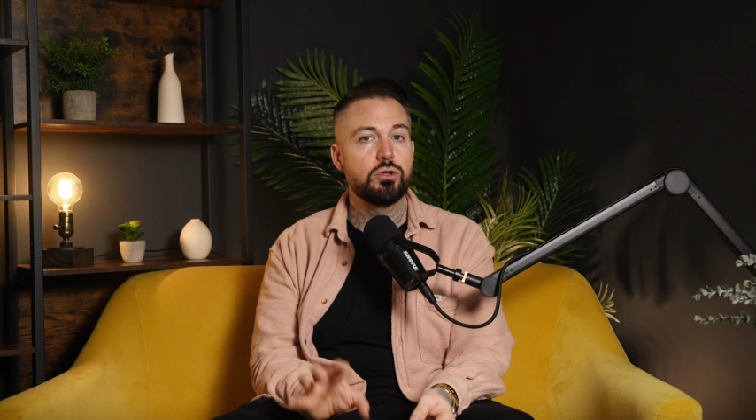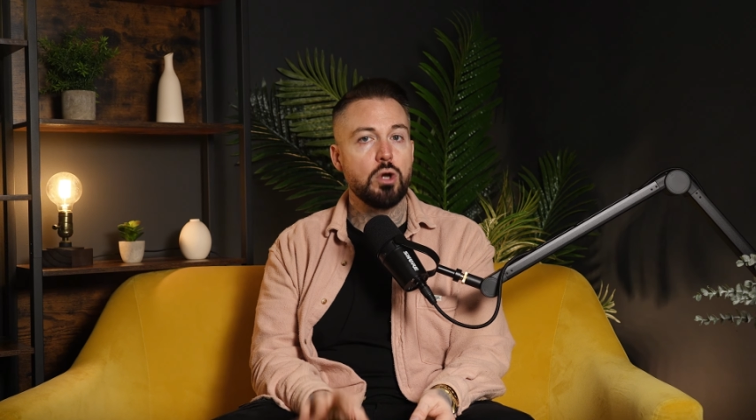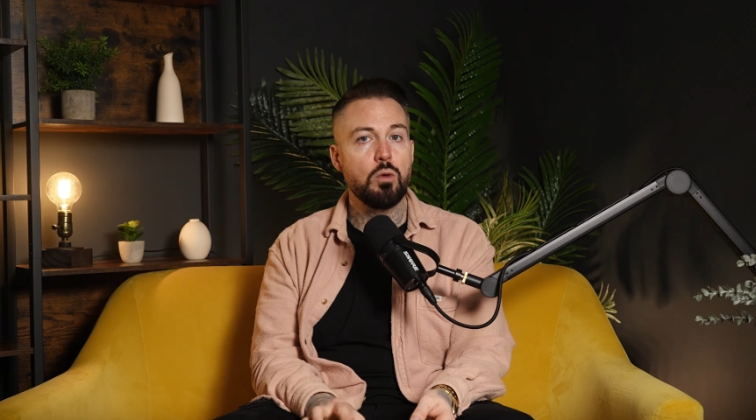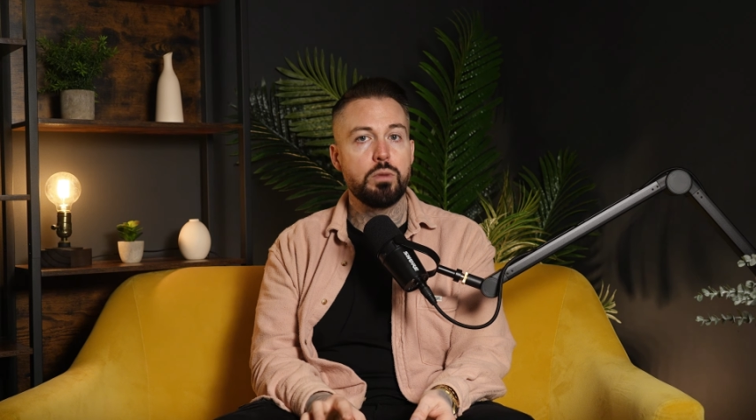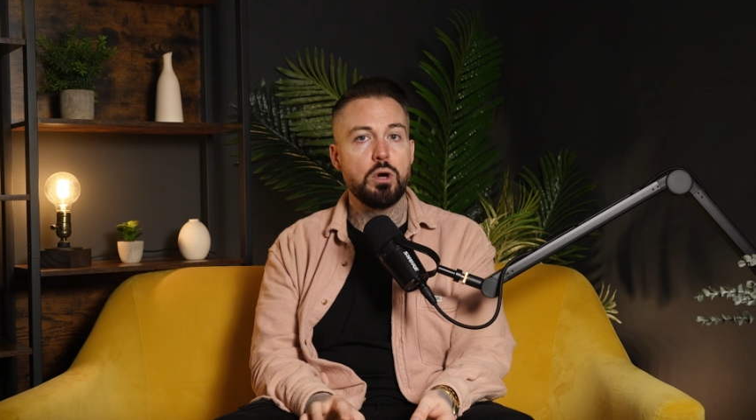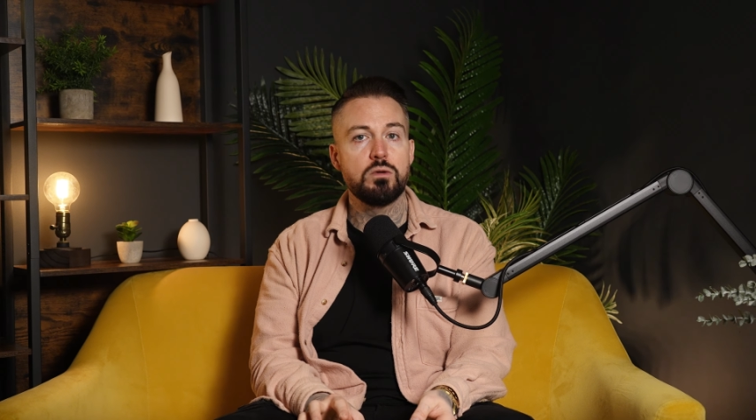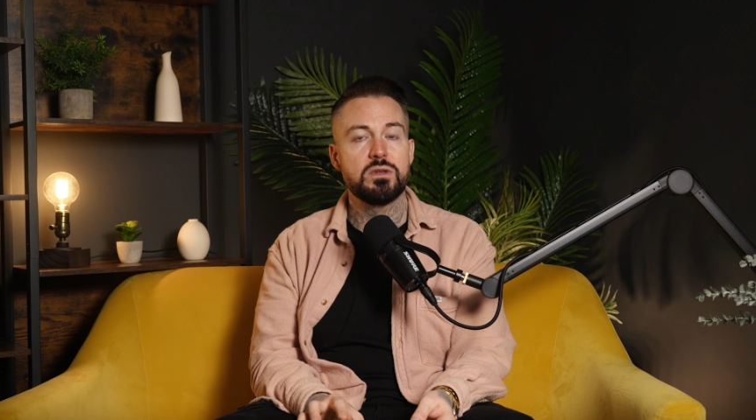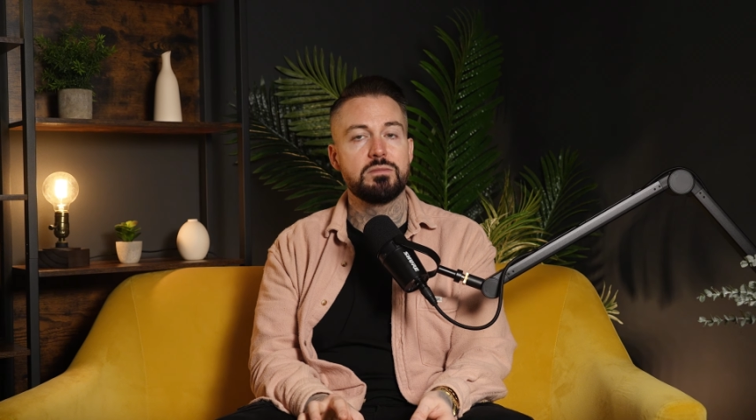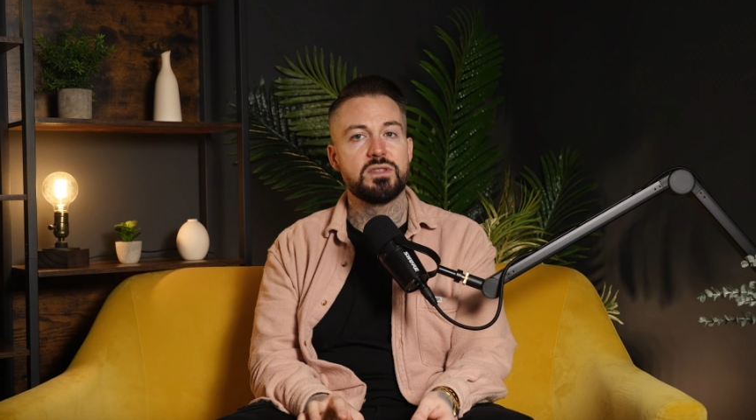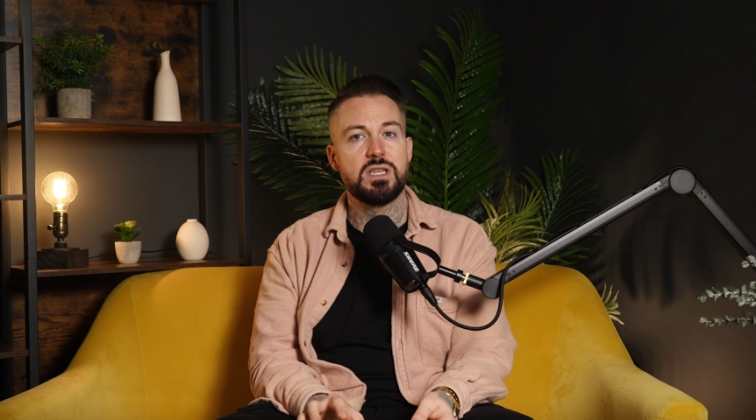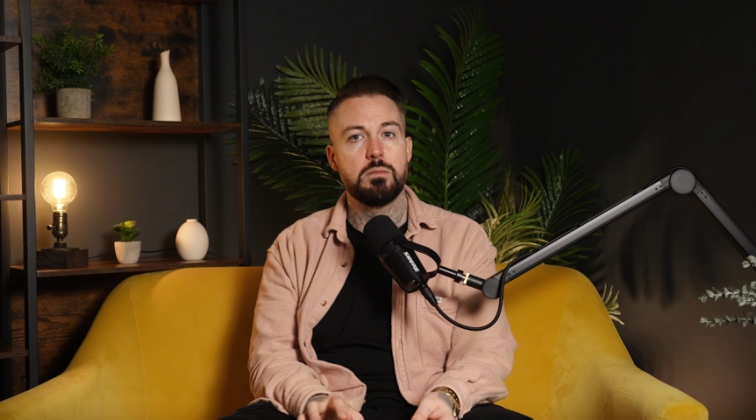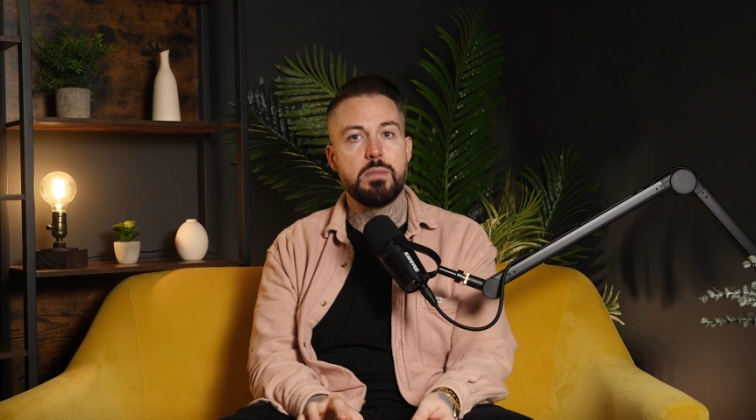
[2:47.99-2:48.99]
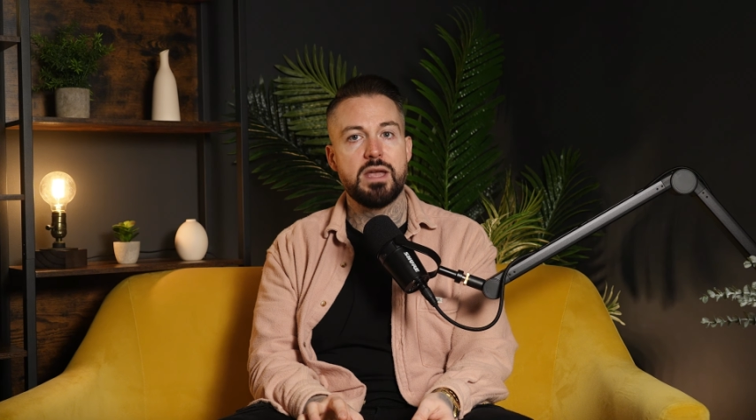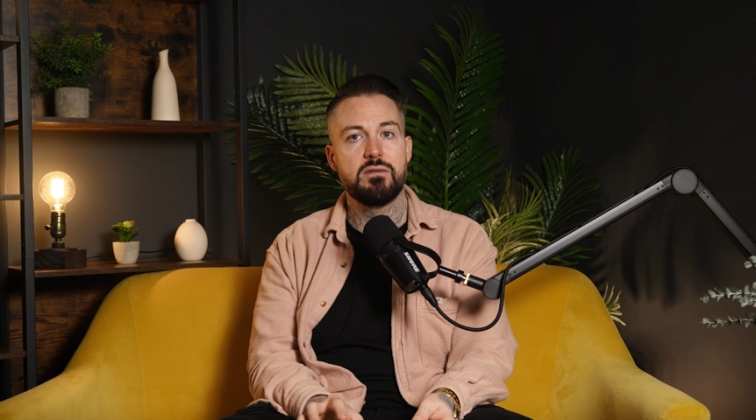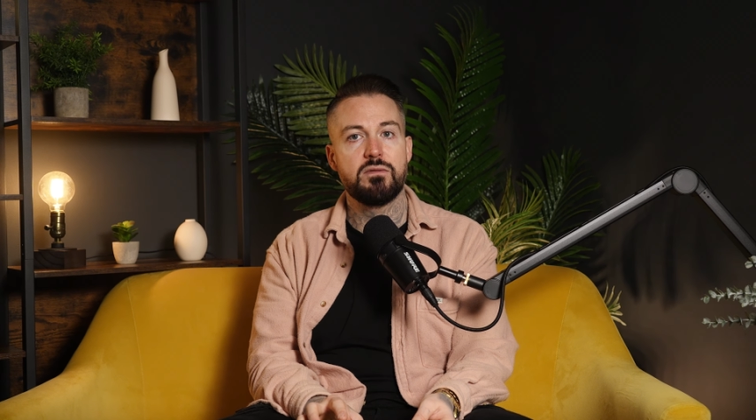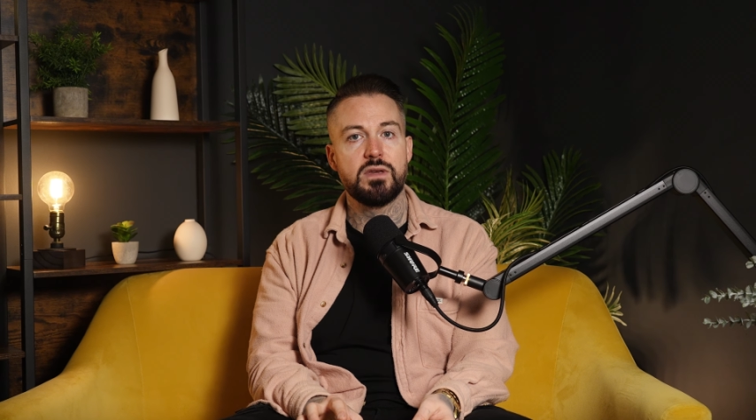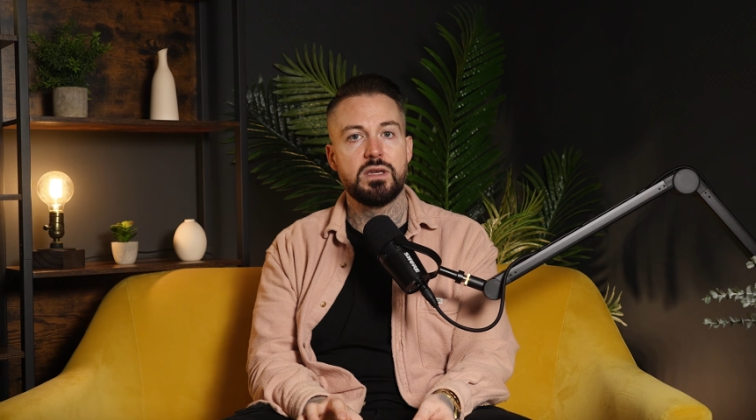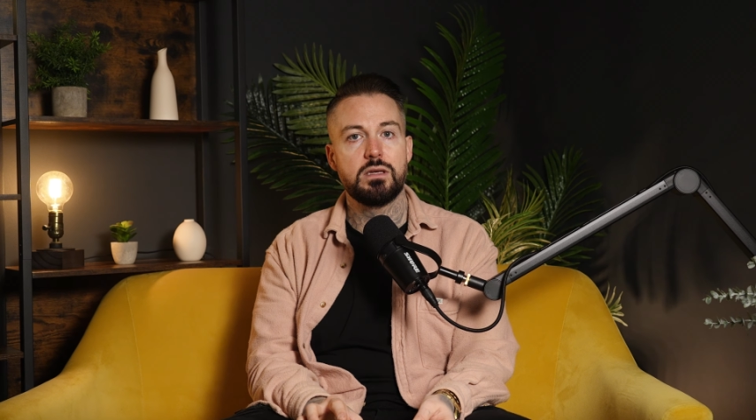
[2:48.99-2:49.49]
don't post them to your main
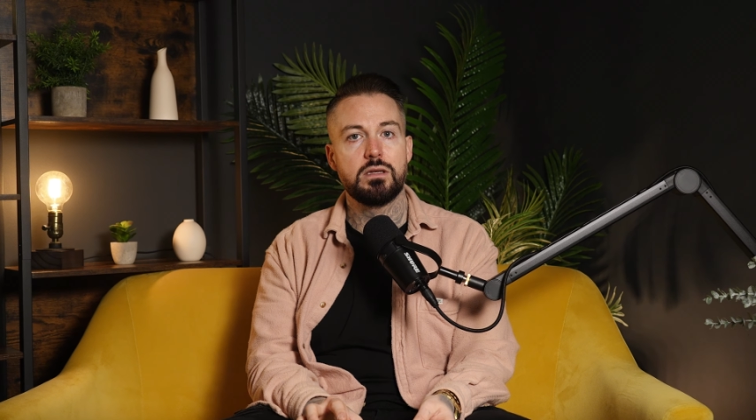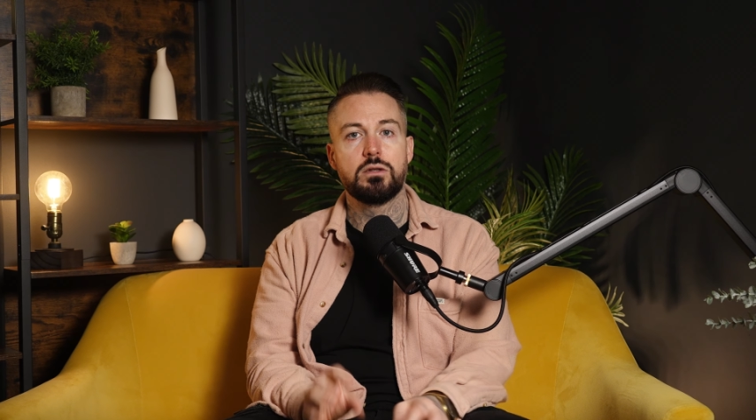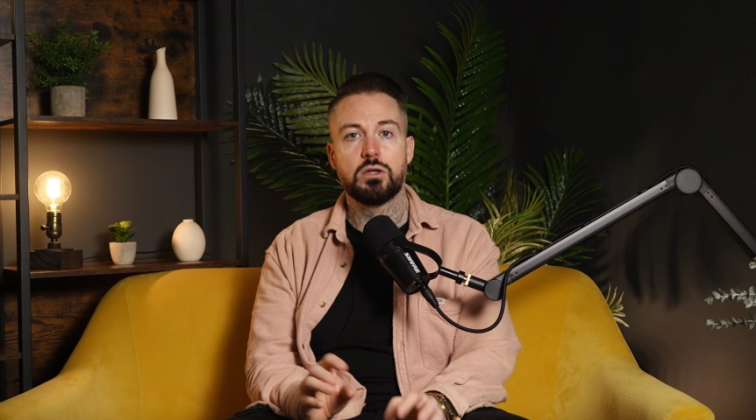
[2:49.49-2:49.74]
feed.